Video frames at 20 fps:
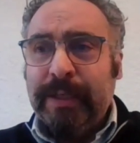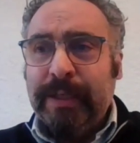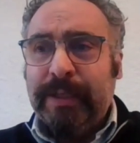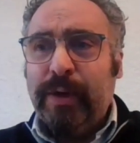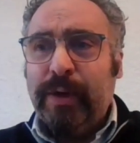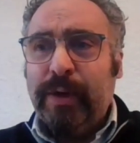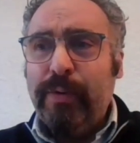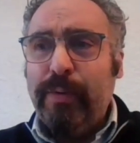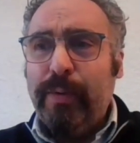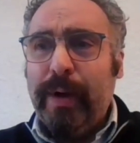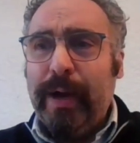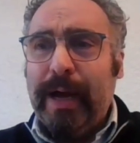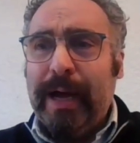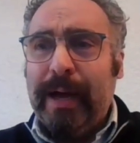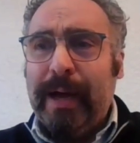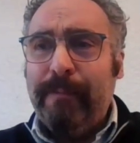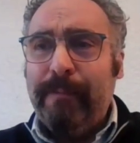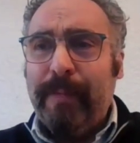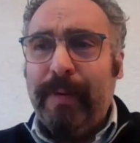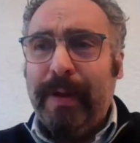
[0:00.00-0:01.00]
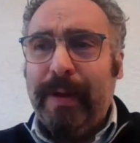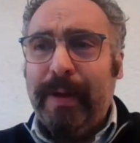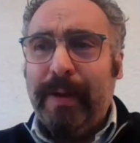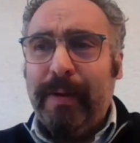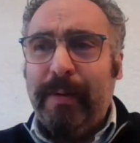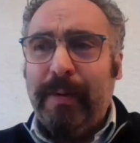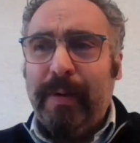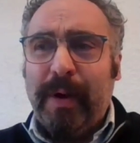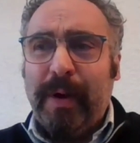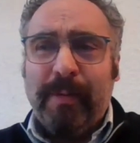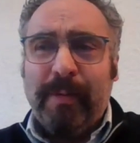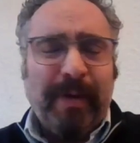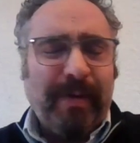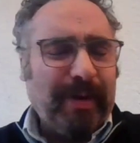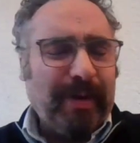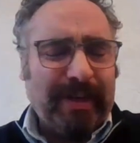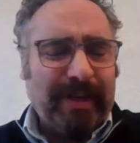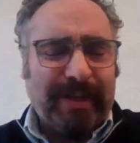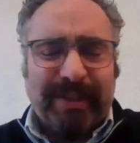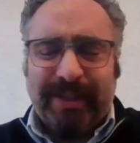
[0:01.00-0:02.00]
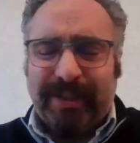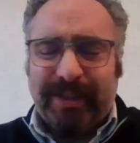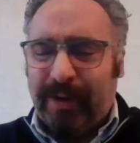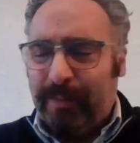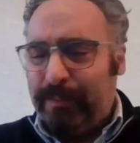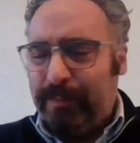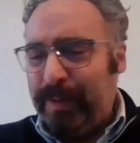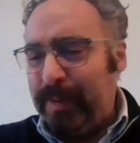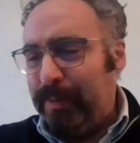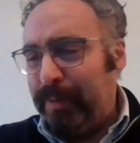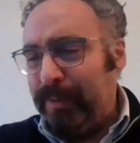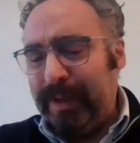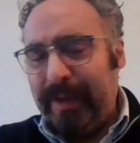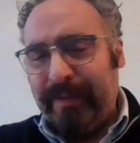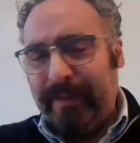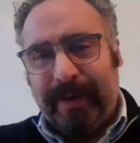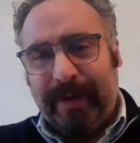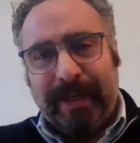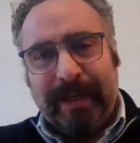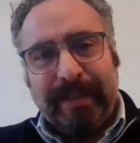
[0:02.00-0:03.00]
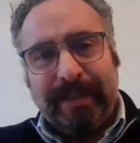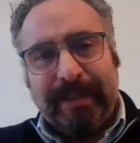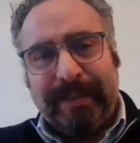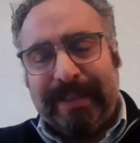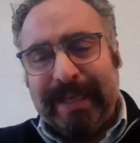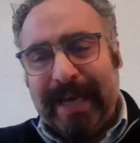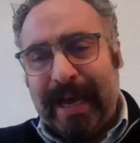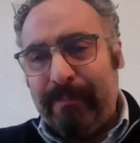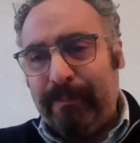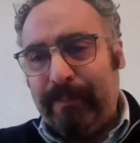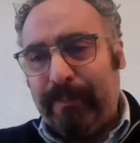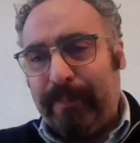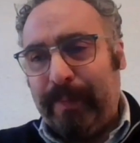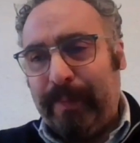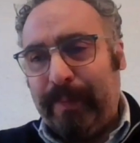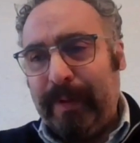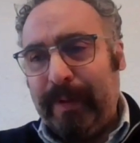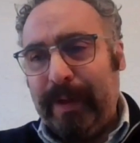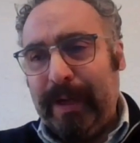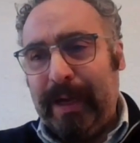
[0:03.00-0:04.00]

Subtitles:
So and we've got to stop people living in damp.